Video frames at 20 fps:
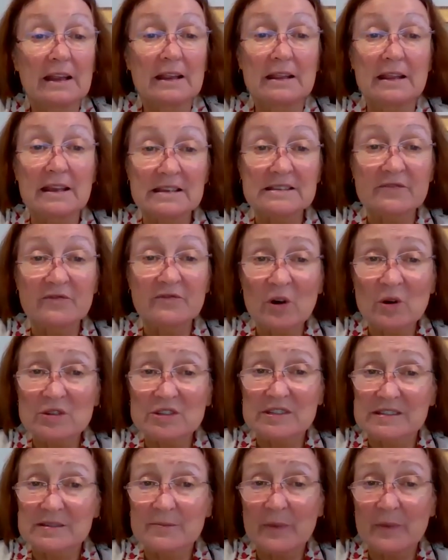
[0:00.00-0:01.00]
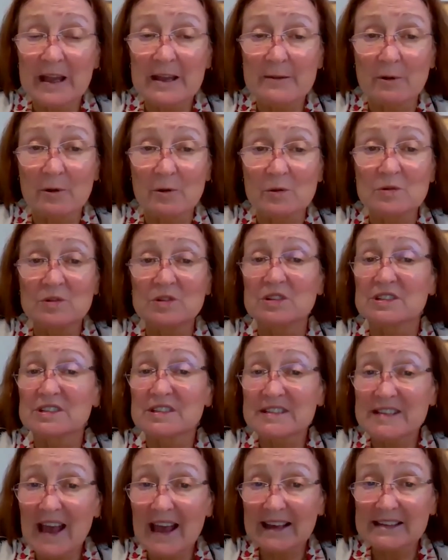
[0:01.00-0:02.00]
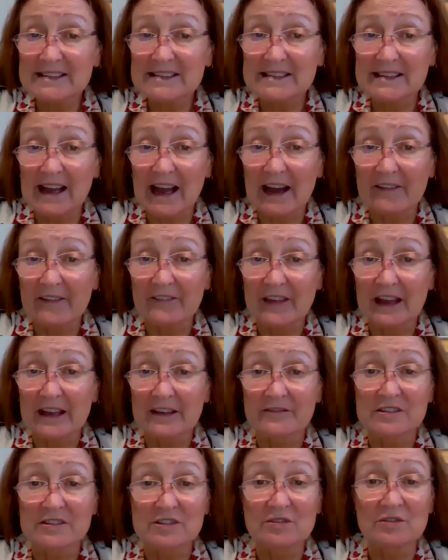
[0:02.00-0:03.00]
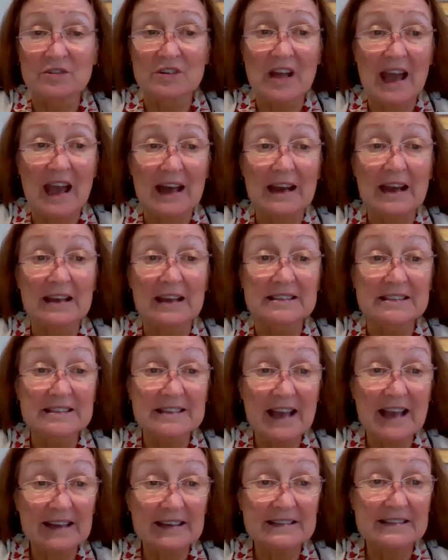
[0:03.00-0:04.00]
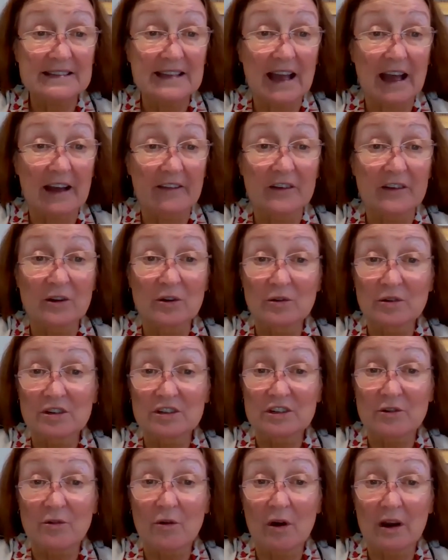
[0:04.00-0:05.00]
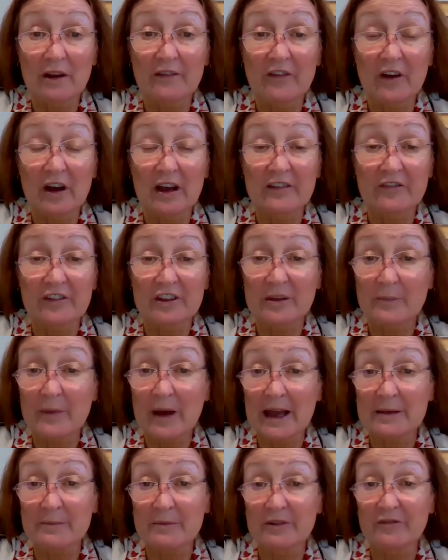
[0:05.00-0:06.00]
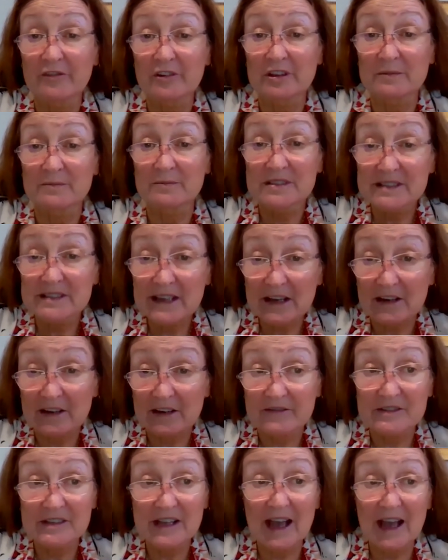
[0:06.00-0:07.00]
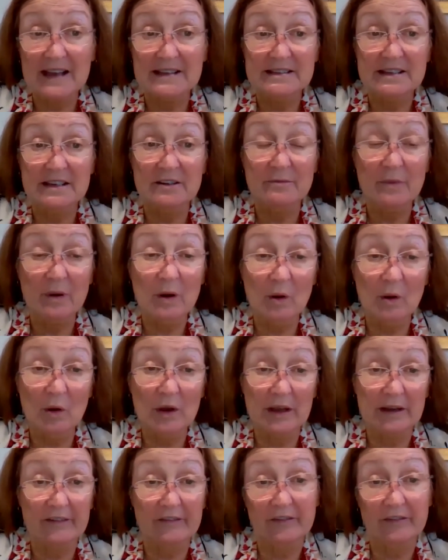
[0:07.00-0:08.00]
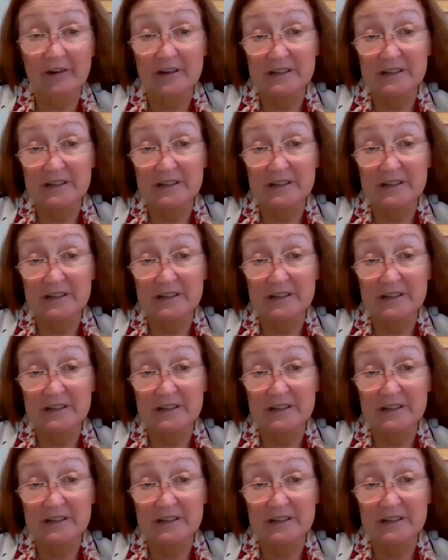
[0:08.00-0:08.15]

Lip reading: This forces people to sack staff they have stood down and sack staff in order to qualify for the payment for themselves as an employer, for